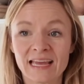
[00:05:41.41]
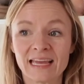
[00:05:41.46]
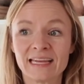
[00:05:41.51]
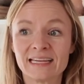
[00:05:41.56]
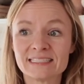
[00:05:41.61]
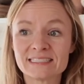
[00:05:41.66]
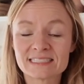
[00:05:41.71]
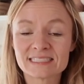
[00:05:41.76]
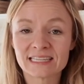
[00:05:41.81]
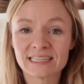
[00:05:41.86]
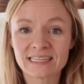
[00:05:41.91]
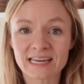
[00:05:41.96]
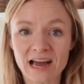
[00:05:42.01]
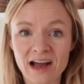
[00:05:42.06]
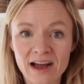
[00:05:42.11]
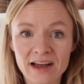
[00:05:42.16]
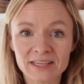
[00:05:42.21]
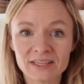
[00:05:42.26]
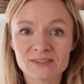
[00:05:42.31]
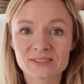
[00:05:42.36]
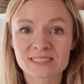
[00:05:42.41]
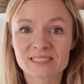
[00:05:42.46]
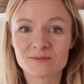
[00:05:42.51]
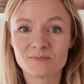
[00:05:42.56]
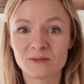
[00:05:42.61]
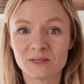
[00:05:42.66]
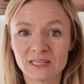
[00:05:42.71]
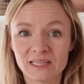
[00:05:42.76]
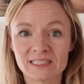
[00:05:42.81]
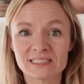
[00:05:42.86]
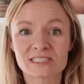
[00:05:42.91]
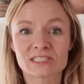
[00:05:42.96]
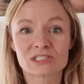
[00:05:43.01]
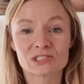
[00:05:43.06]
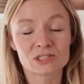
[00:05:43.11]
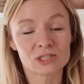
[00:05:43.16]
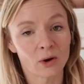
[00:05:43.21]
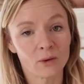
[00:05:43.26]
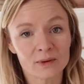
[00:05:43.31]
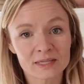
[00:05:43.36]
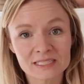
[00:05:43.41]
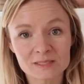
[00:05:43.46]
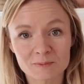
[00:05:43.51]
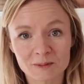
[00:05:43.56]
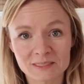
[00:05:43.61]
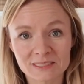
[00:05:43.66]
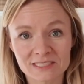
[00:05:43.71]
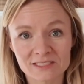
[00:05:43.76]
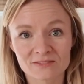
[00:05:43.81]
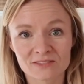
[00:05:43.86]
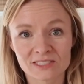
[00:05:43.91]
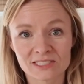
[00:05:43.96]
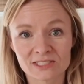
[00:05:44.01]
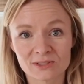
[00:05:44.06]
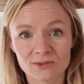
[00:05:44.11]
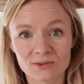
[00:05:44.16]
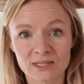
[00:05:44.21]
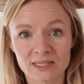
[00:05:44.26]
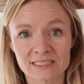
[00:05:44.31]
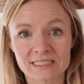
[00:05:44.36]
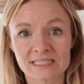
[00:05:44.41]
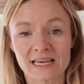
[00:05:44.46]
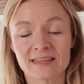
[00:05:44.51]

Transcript: It did not used to be so expensive to do this,